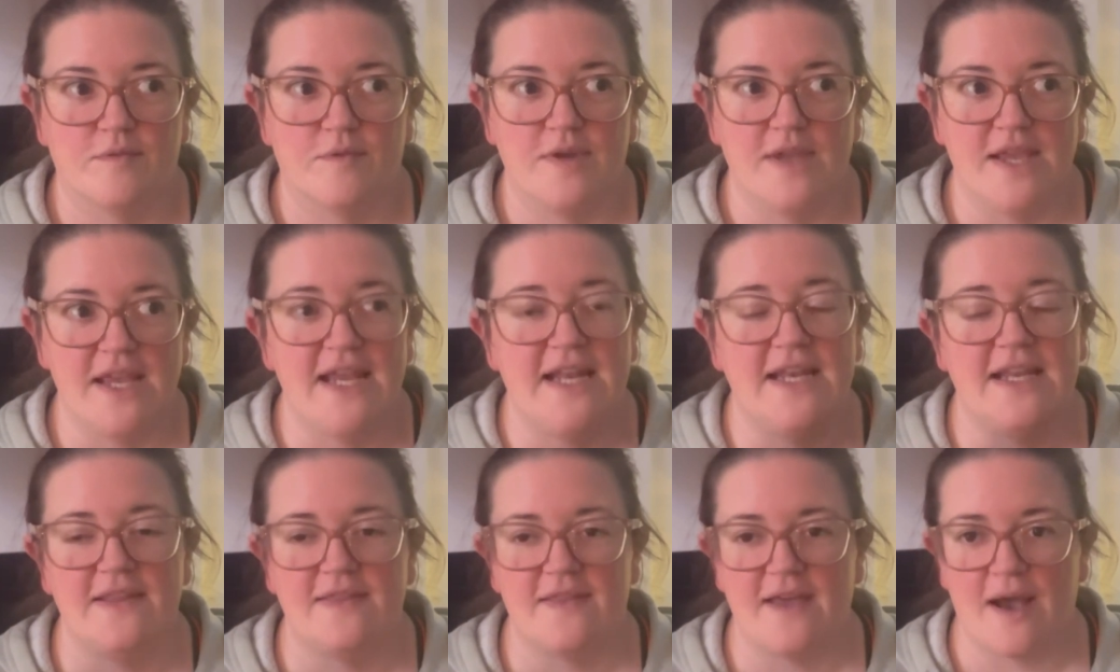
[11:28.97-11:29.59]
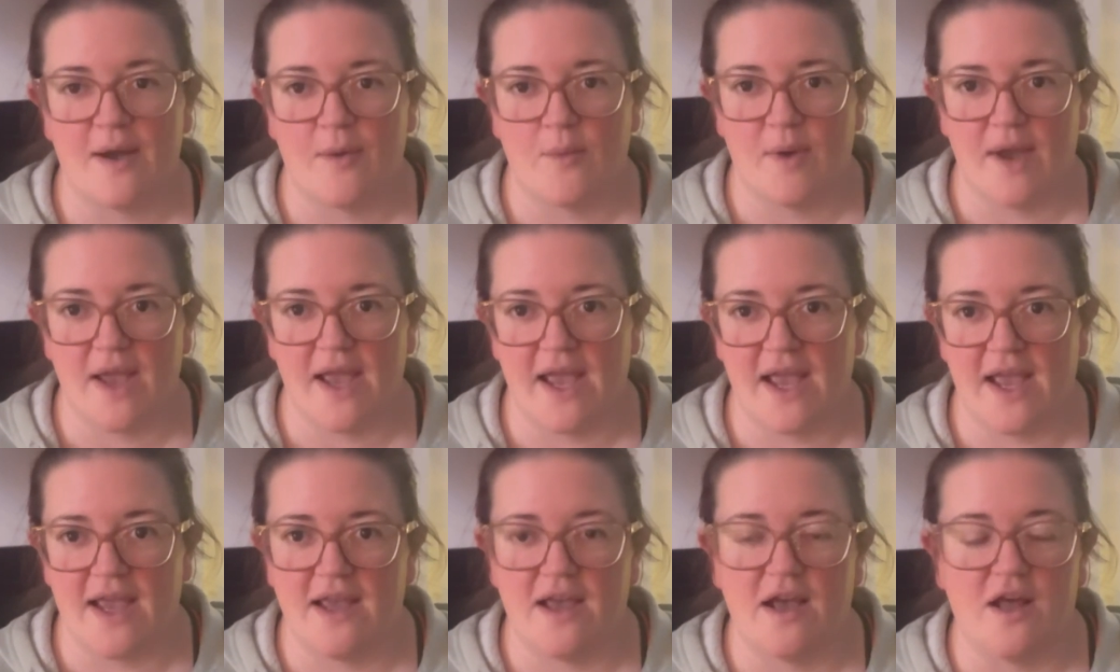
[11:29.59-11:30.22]
eating that
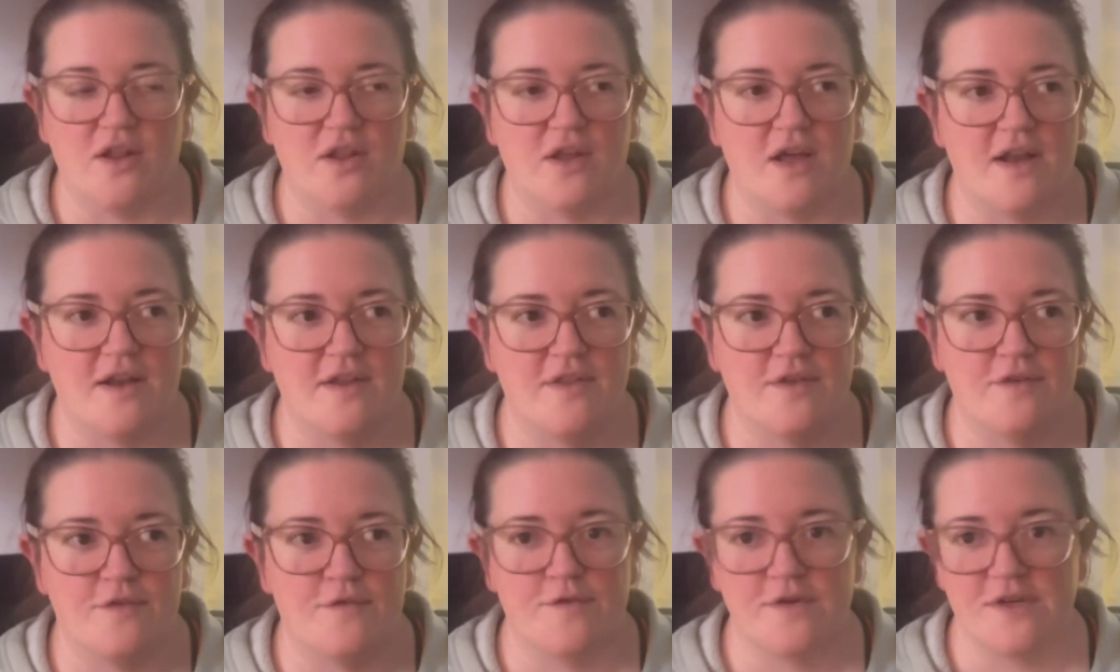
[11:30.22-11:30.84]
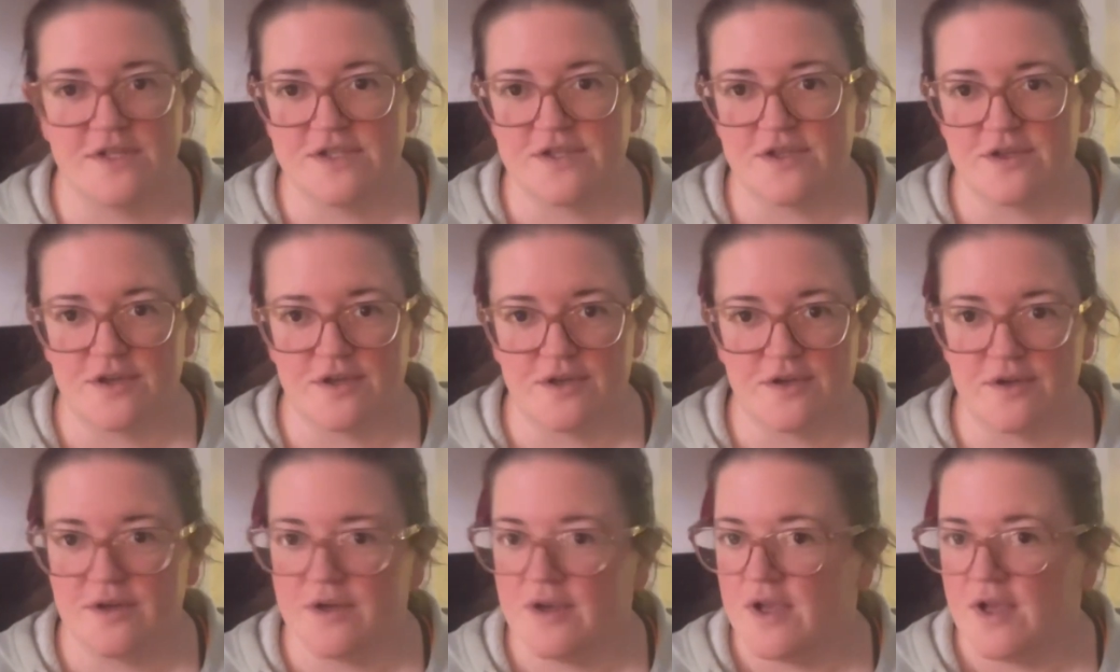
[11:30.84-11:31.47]
way. A lot of the
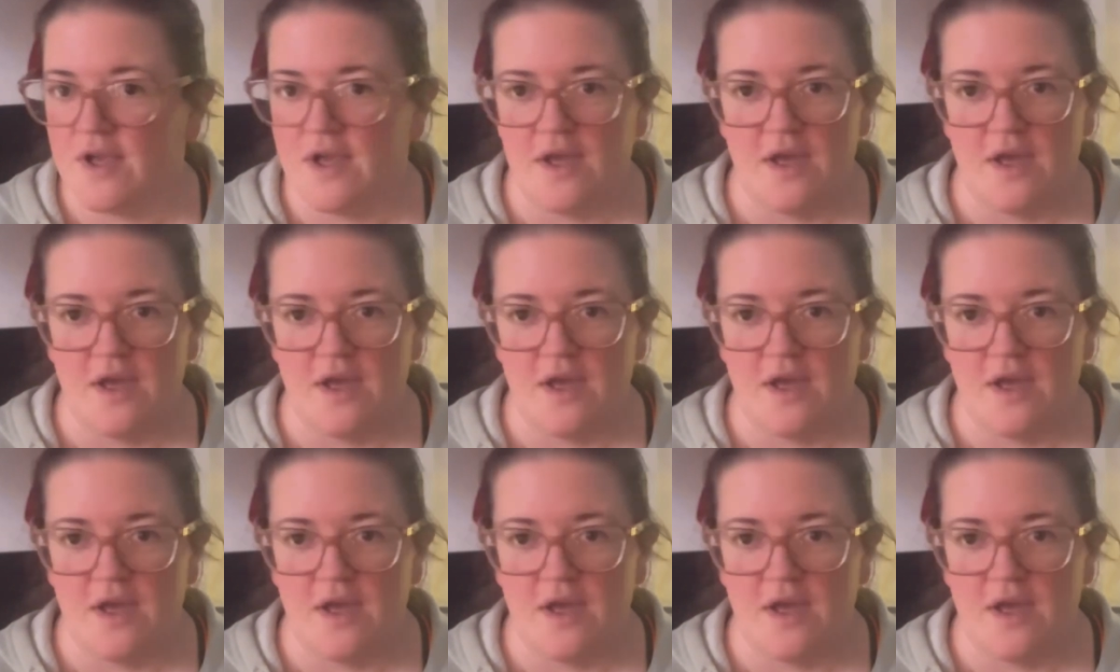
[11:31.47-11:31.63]
freezer